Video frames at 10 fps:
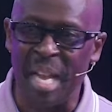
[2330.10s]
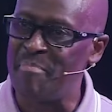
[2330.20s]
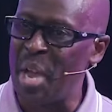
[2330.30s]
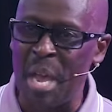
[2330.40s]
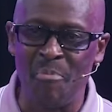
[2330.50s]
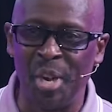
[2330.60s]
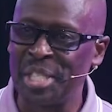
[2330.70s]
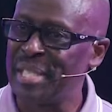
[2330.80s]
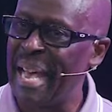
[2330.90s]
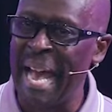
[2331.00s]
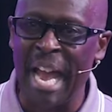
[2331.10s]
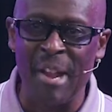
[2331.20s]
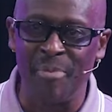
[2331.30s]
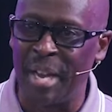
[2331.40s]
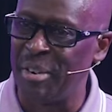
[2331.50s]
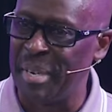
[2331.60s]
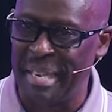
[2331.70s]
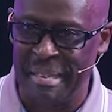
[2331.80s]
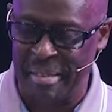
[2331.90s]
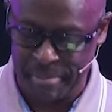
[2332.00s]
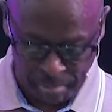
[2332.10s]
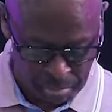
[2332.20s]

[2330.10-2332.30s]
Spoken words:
That bad boy slide right on in here.